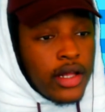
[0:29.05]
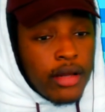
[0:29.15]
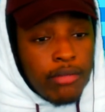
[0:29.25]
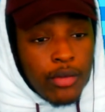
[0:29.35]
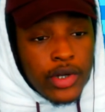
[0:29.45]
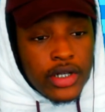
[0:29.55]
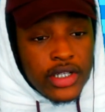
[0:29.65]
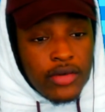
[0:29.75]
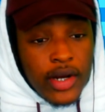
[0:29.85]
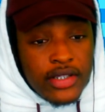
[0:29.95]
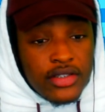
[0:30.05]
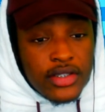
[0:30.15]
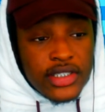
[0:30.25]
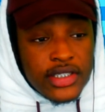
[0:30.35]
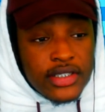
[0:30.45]
But we're gonna get right into
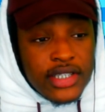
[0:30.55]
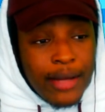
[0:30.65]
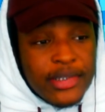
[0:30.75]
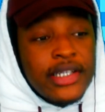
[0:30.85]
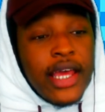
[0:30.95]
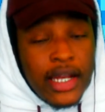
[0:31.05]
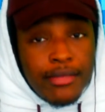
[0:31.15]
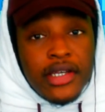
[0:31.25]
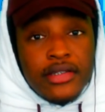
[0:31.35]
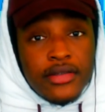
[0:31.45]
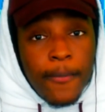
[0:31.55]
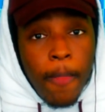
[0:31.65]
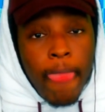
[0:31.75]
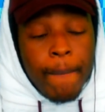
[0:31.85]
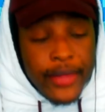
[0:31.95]
this top ten animes
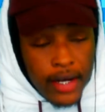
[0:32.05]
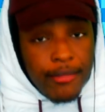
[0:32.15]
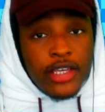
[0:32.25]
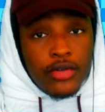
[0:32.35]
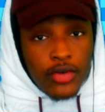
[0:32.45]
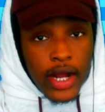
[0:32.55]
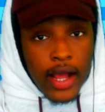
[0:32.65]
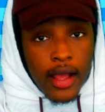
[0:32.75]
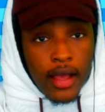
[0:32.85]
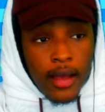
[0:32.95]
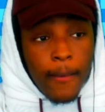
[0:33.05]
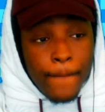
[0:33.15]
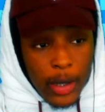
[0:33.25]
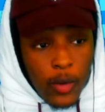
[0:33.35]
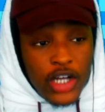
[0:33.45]
that'll make you cry. I
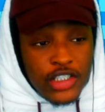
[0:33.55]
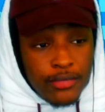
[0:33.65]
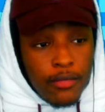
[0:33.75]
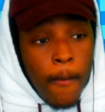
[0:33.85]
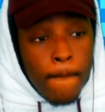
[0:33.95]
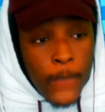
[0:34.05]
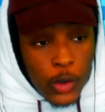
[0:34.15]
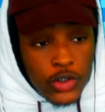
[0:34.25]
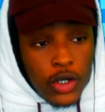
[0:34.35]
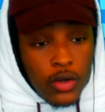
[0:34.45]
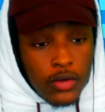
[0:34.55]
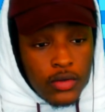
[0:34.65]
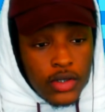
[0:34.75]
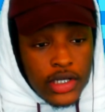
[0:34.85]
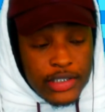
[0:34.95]
watch Mojo.
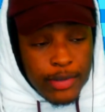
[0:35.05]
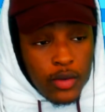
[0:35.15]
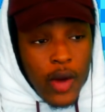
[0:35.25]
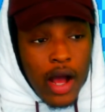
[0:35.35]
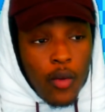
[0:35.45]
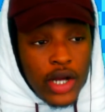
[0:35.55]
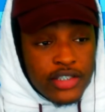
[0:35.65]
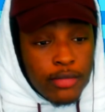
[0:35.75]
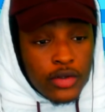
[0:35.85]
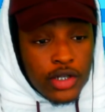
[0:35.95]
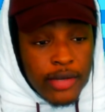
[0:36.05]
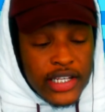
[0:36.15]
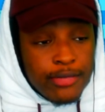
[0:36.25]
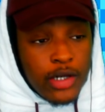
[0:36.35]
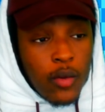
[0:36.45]
It's been a while WatchMojo, man. It's
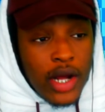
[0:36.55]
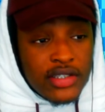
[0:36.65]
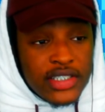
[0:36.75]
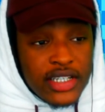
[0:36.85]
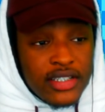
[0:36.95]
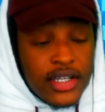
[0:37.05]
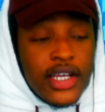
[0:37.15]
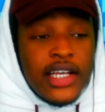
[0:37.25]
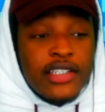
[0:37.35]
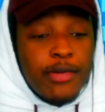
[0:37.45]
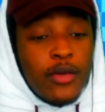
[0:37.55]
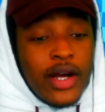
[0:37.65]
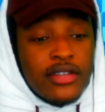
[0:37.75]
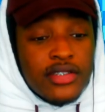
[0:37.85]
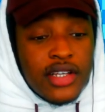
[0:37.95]
been a while since it's been a while.
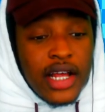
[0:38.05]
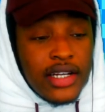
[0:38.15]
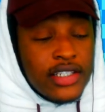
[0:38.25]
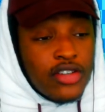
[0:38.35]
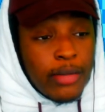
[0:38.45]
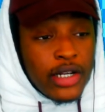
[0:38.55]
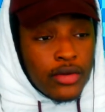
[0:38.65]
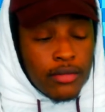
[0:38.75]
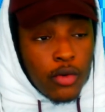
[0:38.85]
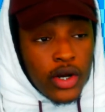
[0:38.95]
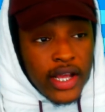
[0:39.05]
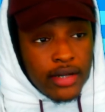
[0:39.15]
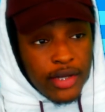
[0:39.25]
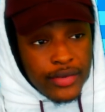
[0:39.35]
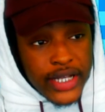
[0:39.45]
Since, I need to start back doing more
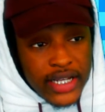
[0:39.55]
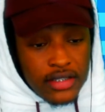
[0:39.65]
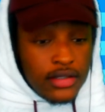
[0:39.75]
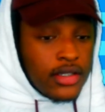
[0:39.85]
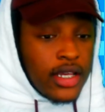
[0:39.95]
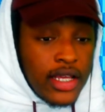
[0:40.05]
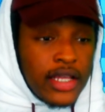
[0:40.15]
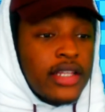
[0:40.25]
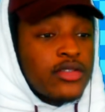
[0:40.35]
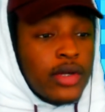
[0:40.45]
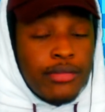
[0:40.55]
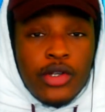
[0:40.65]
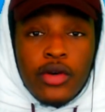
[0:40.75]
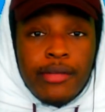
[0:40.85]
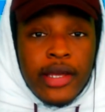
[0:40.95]
anime reactions, and that's what I'm
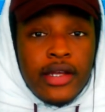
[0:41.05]
doing, man.